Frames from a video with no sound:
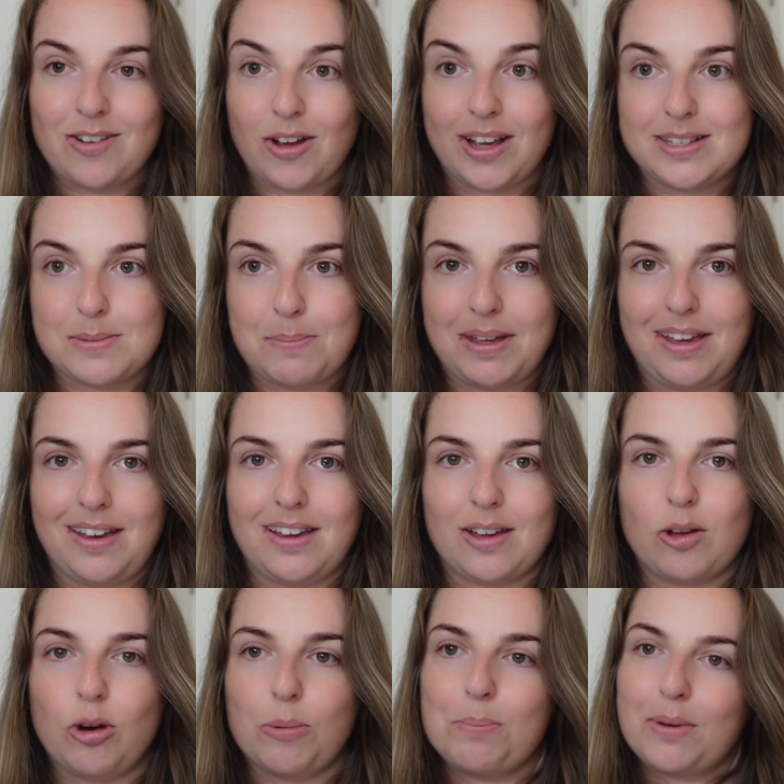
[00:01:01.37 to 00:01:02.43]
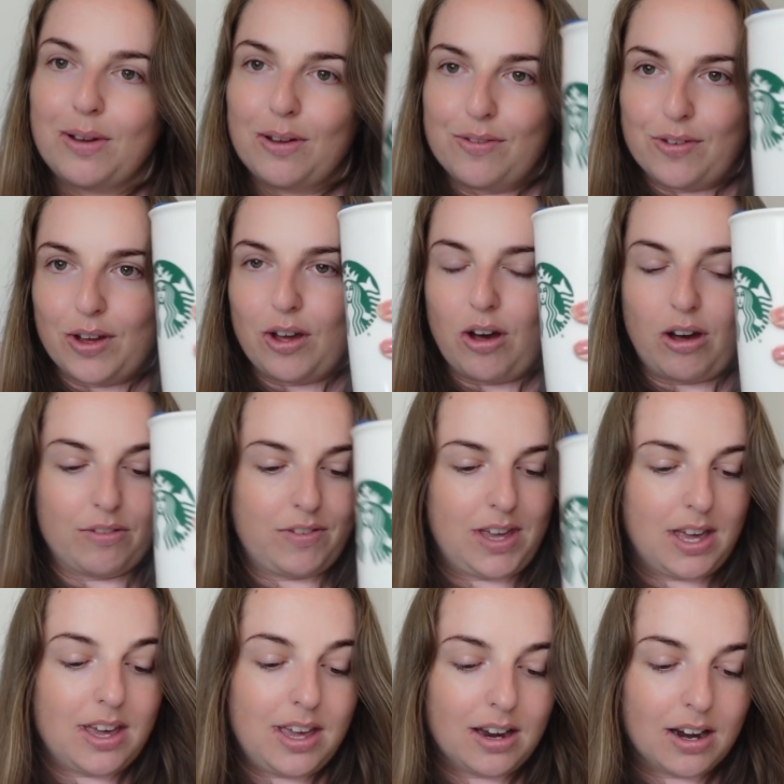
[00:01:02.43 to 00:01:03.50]
a nice big cup of
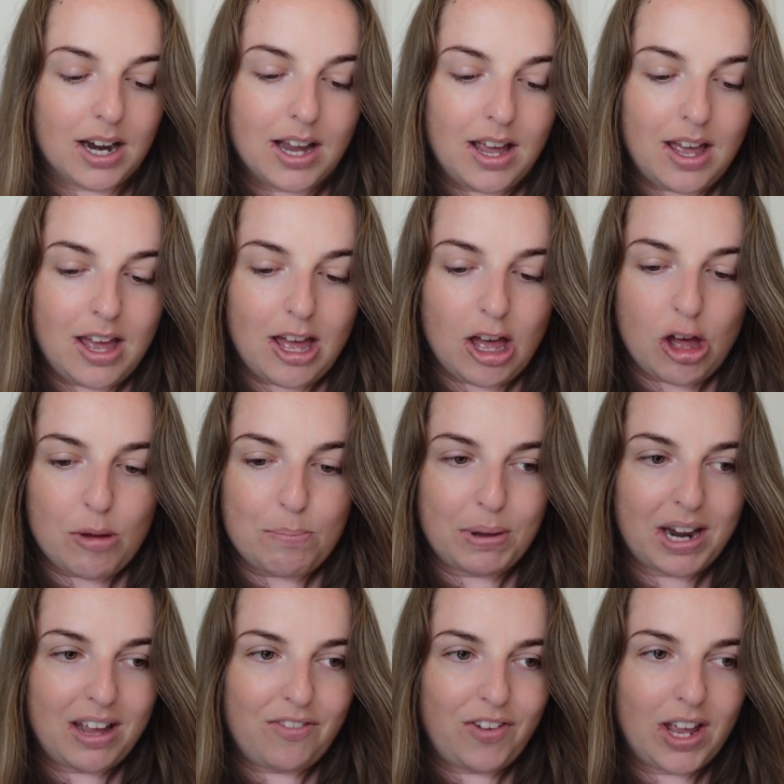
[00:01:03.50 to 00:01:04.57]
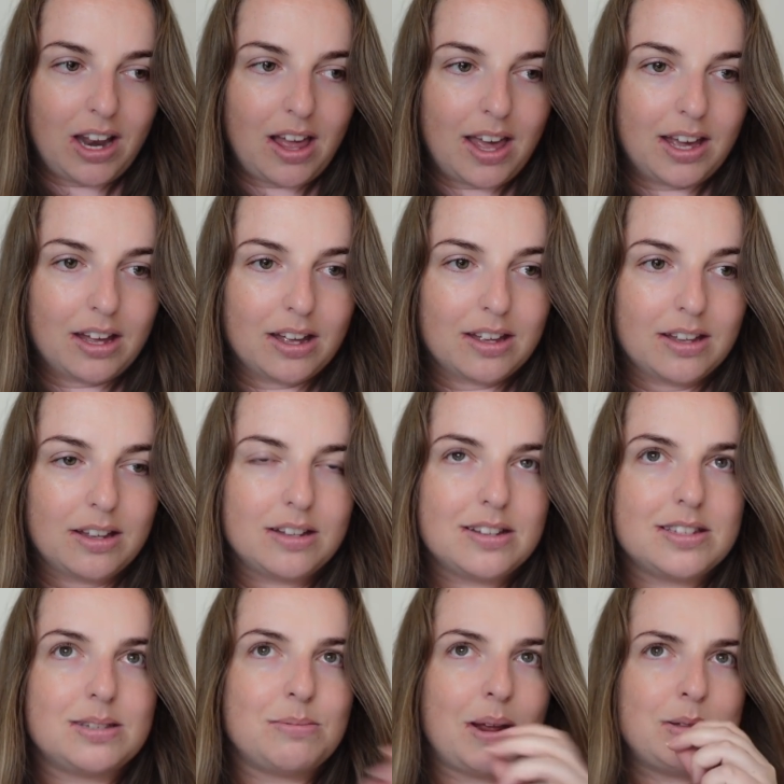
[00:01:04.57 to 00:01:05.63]
coffee here. But I feel like
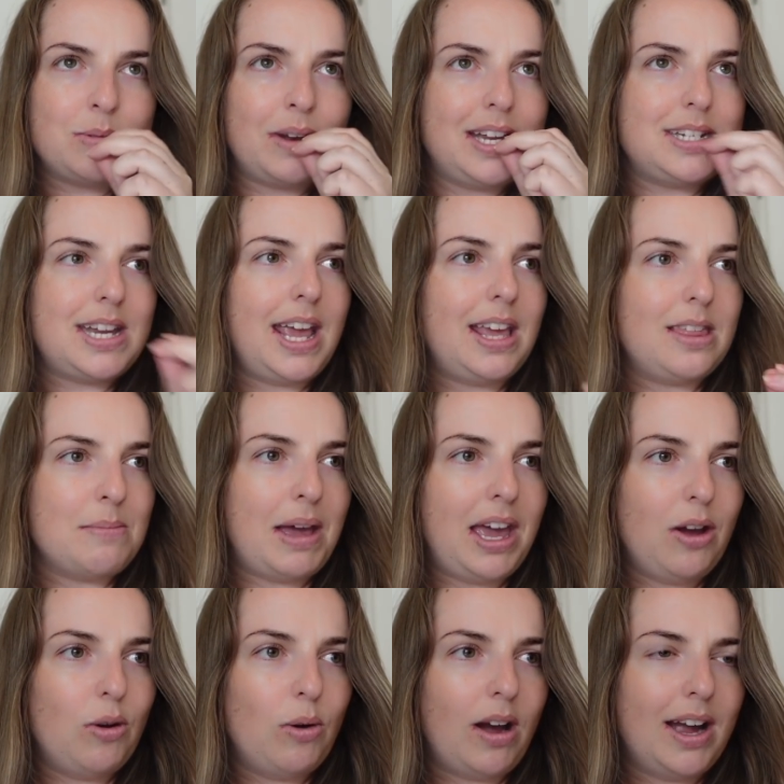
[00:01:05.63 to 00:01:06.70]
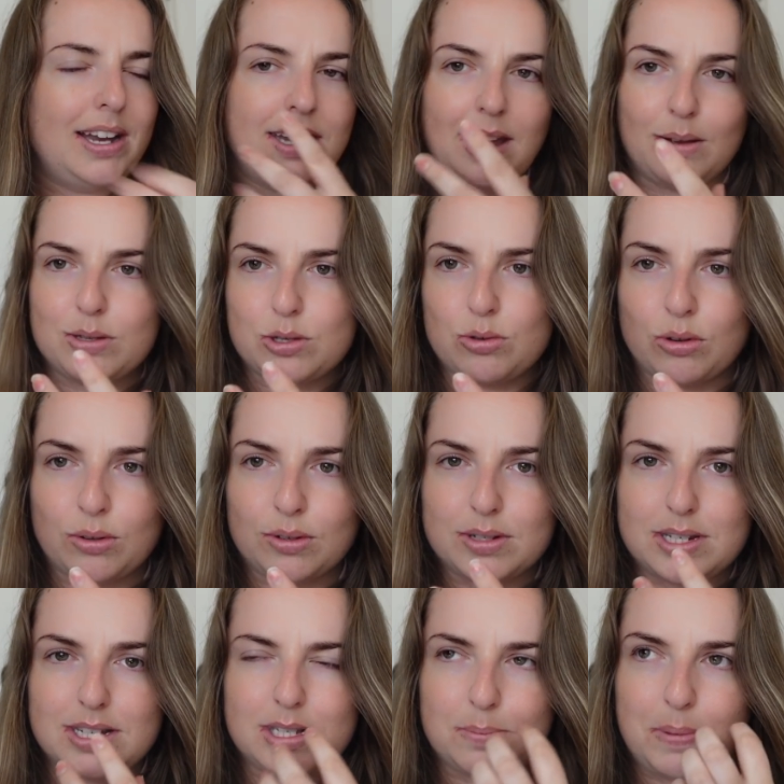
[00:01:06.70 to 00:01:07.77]
sometimes when I take them out, I now struggle
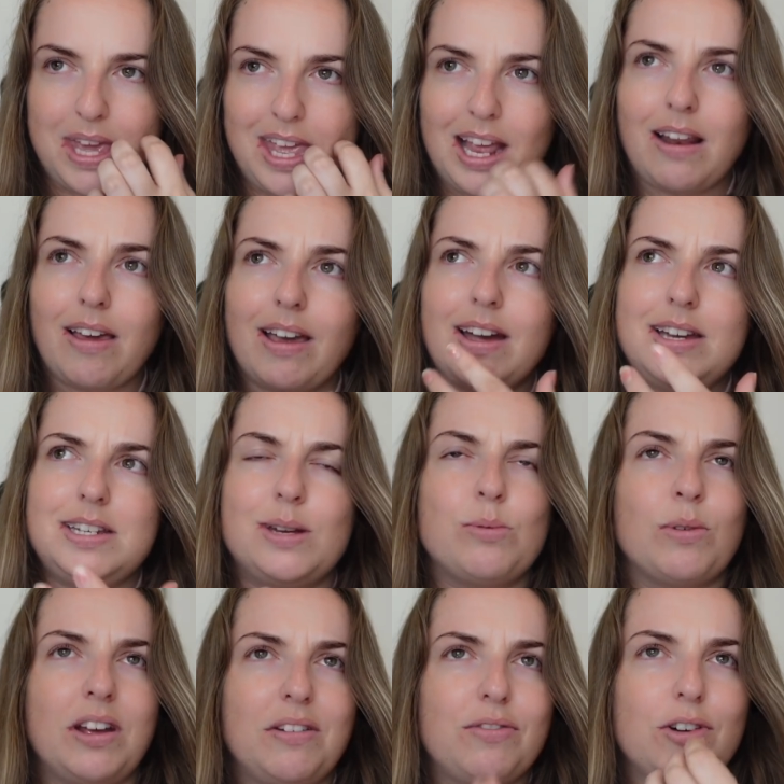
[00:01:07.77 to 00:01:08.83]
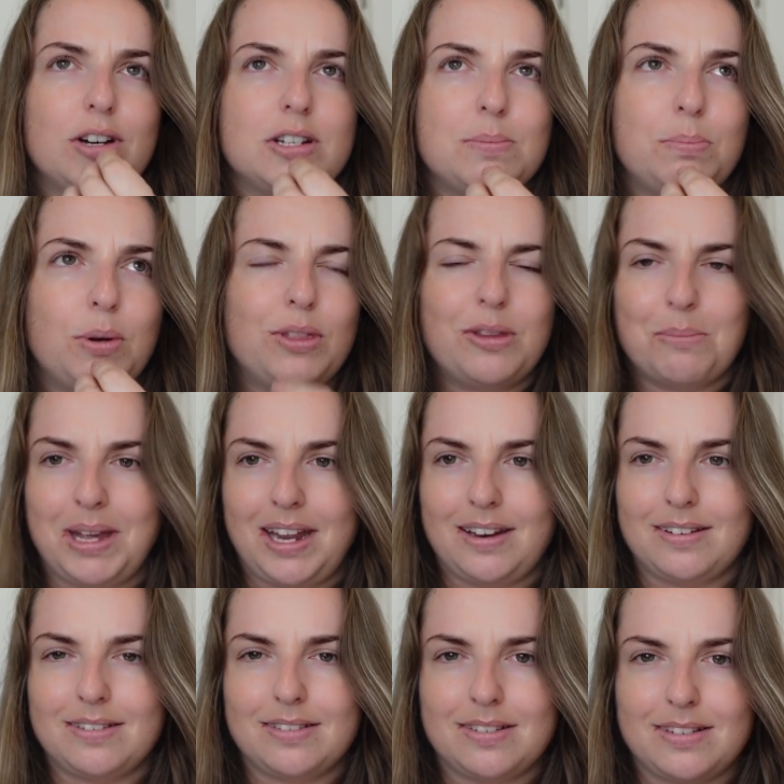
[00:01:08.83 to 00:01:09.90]
to speak like I did when I first put them
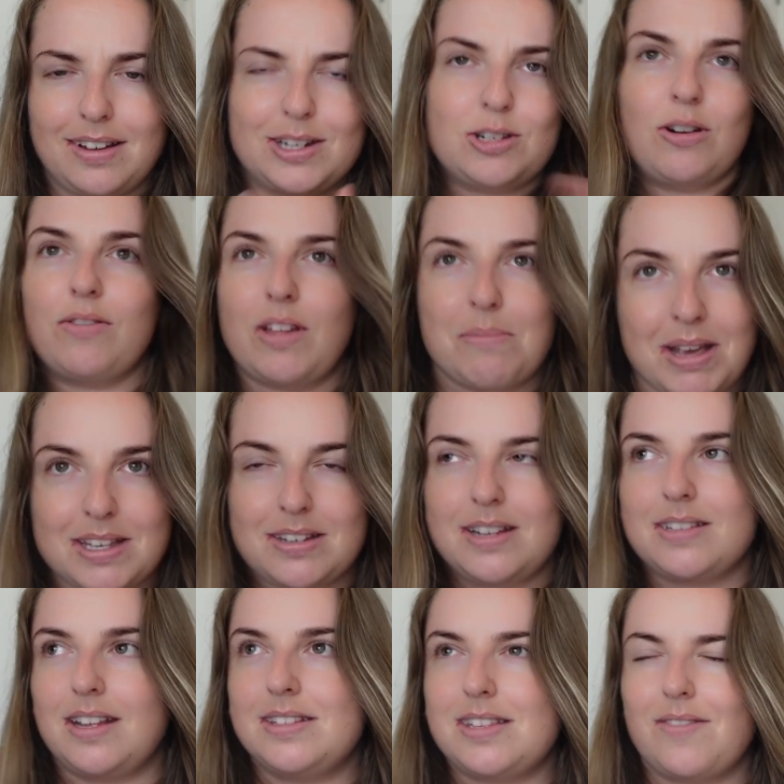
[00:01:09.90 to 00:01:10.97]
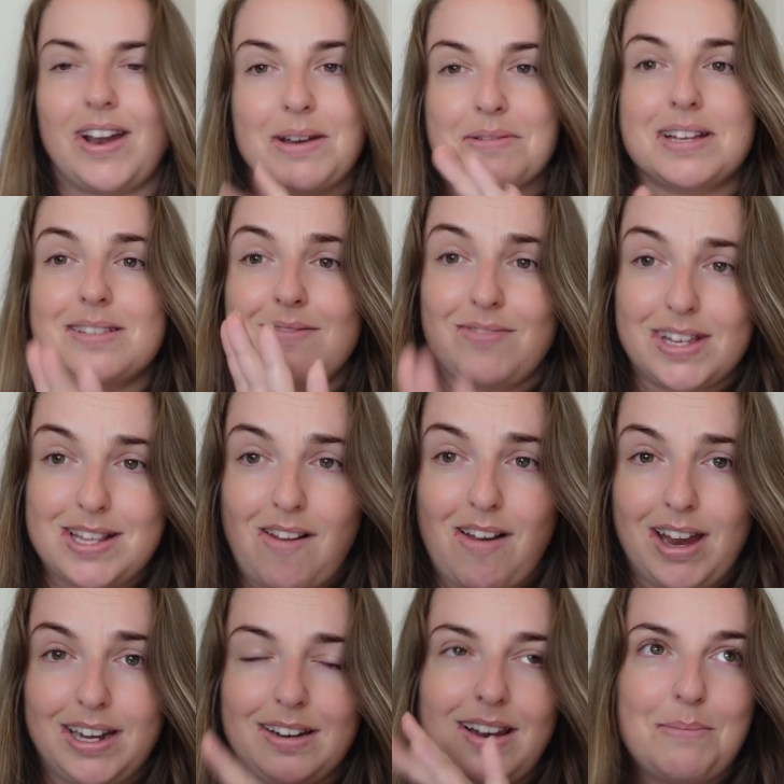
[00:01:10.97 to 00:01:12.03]
in. I don't know if that makes any sense. If anyone has
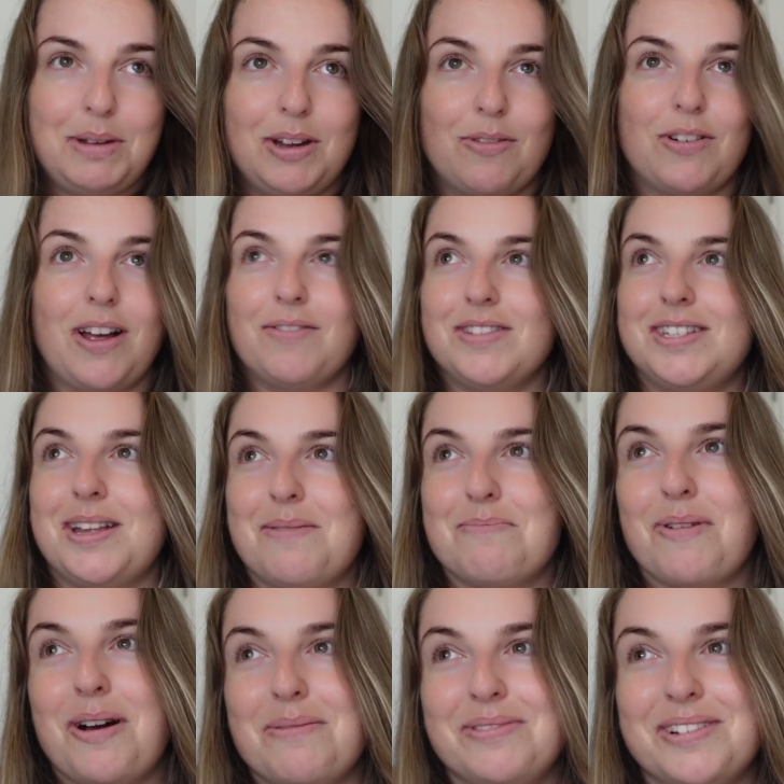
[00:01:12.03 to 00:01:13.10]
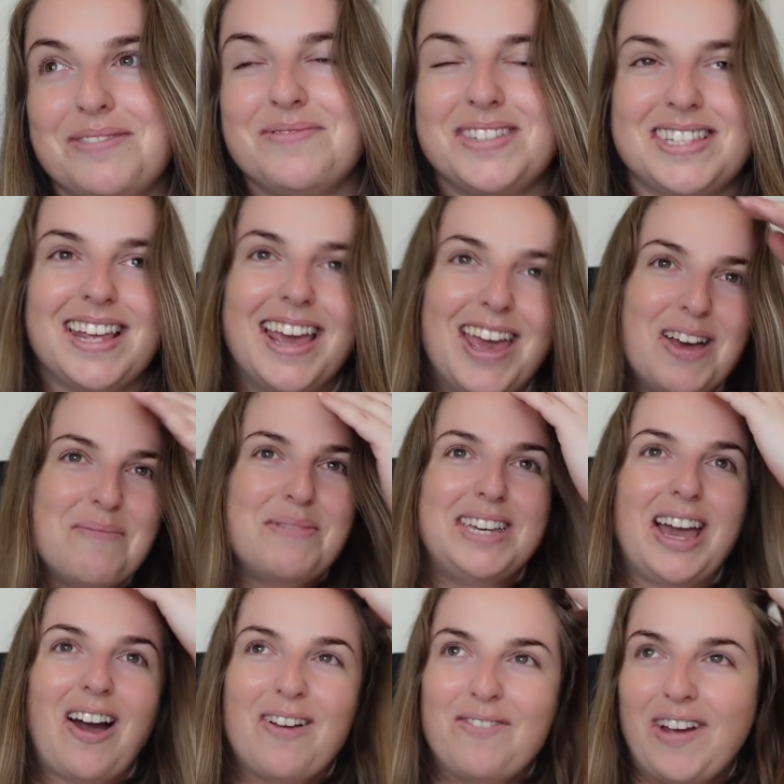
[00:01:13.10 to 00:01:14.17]
Invisalign, let me know if you're having the same problems. But
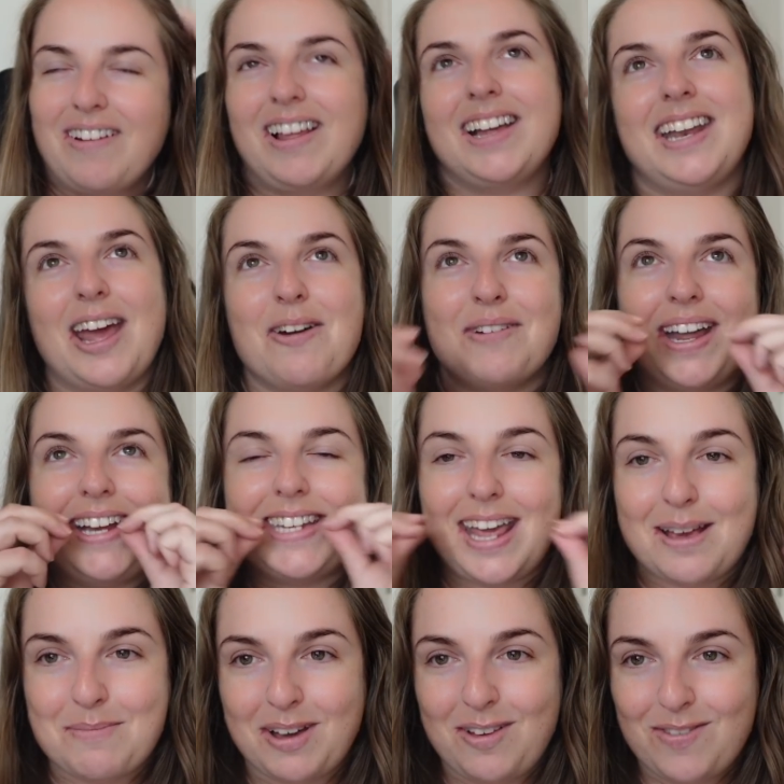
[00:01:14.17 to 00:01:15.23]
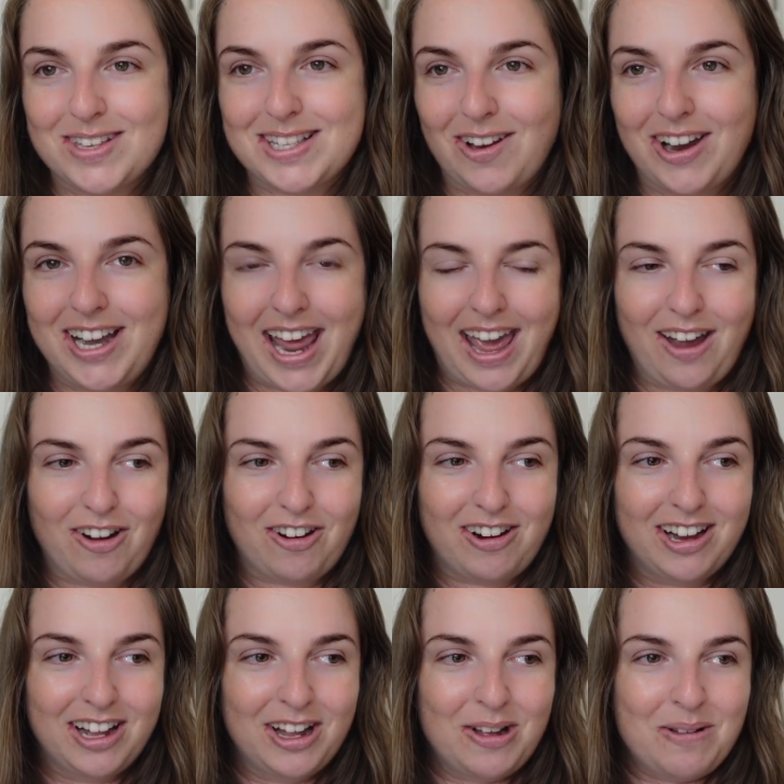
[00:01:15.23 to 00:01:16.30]
yeah, I found like now when I take my Invisalign out,